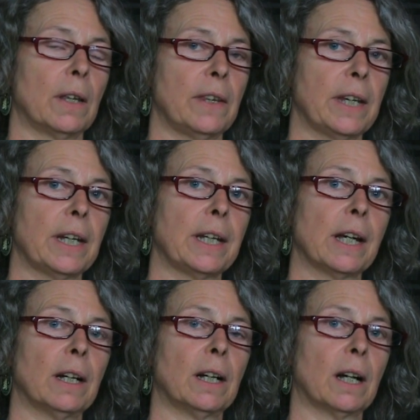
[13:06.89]

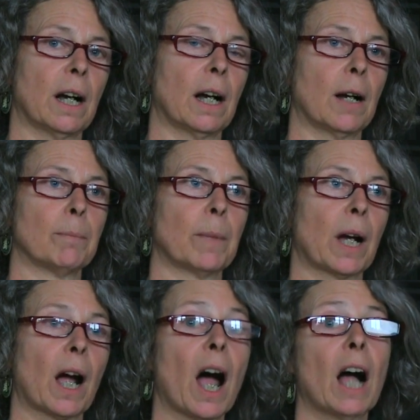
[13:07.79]
The
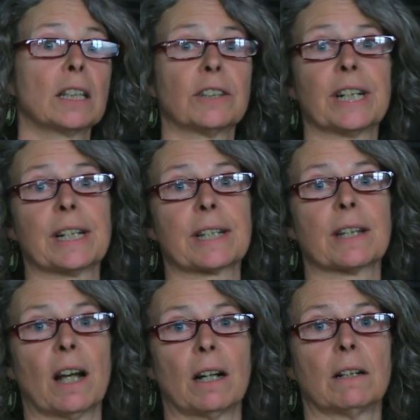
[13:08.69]
um, Congress
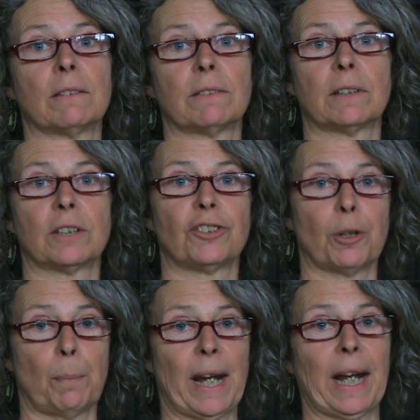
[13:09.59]
of
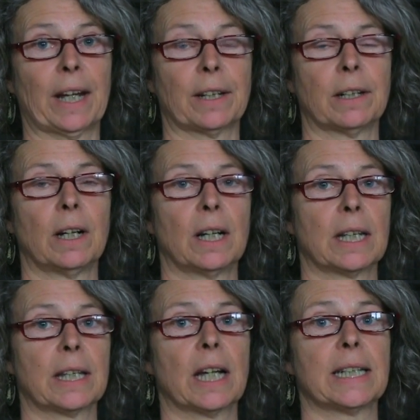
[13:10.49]
Japan,
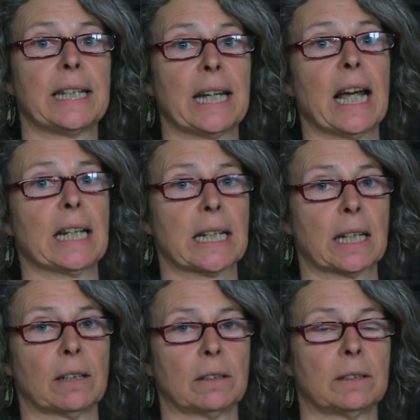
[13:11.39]
the Diet,
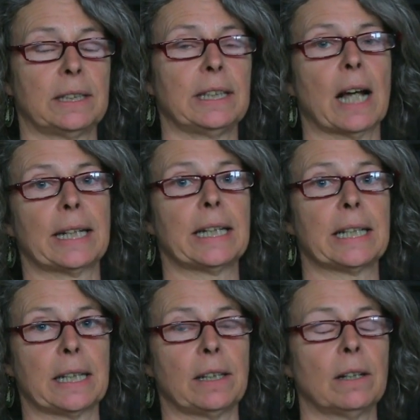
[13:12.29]

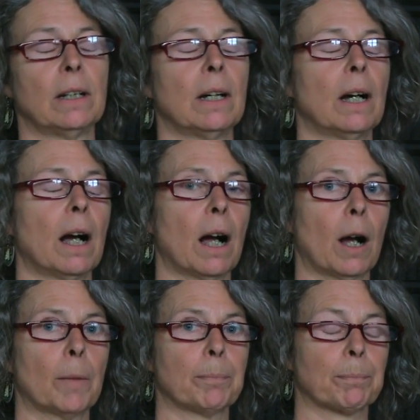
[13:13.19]
D-I-E-T,
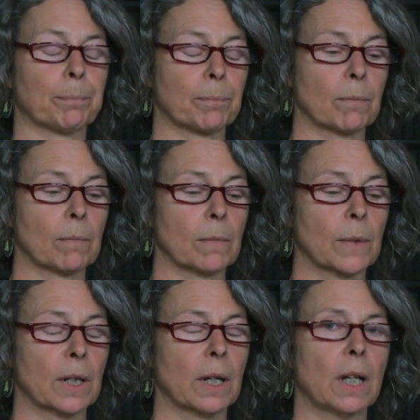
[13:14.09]
um,
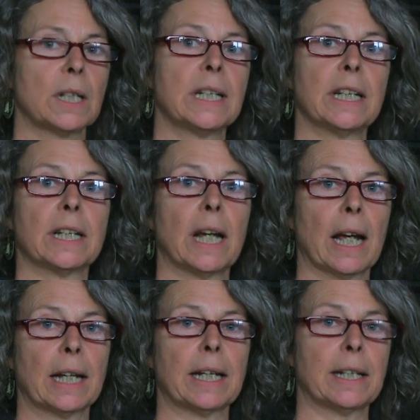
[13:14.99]
did
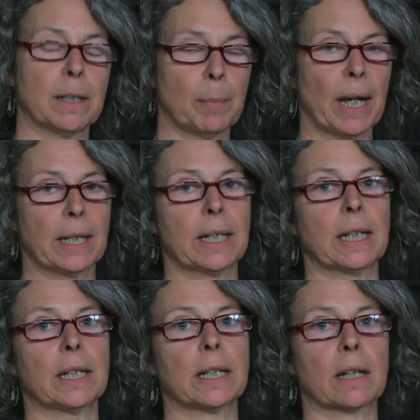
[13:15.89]
an
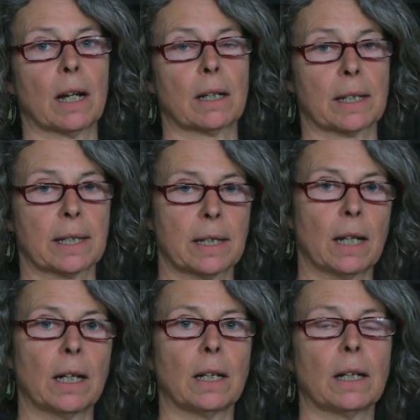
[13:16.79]
independent uh,
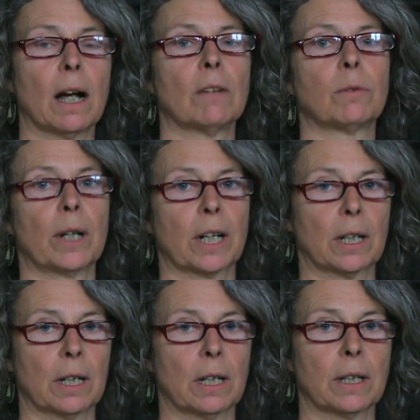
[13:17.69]
study of what
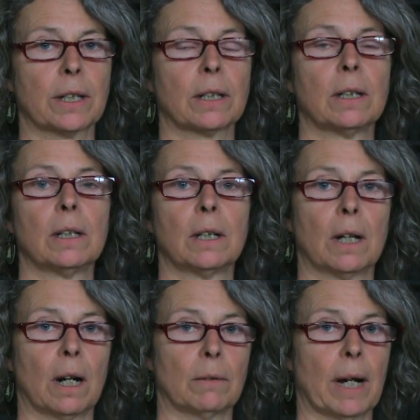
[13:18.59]
occurred
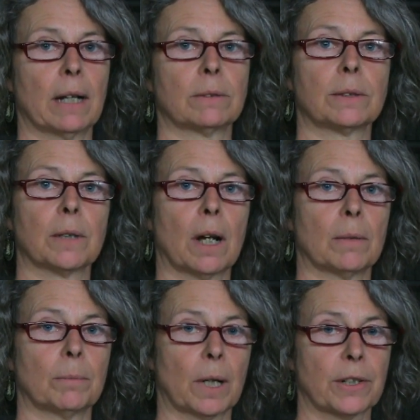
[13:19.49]
around
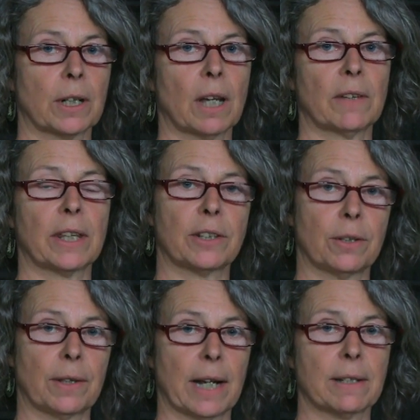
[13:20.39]
uh, March 11th,
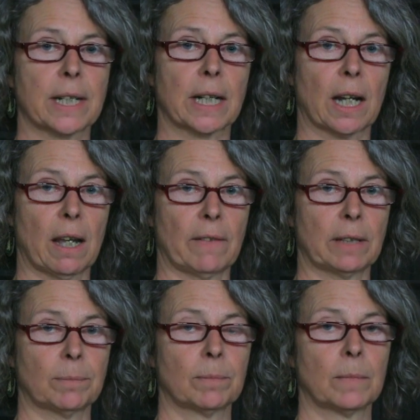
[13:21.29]
2011.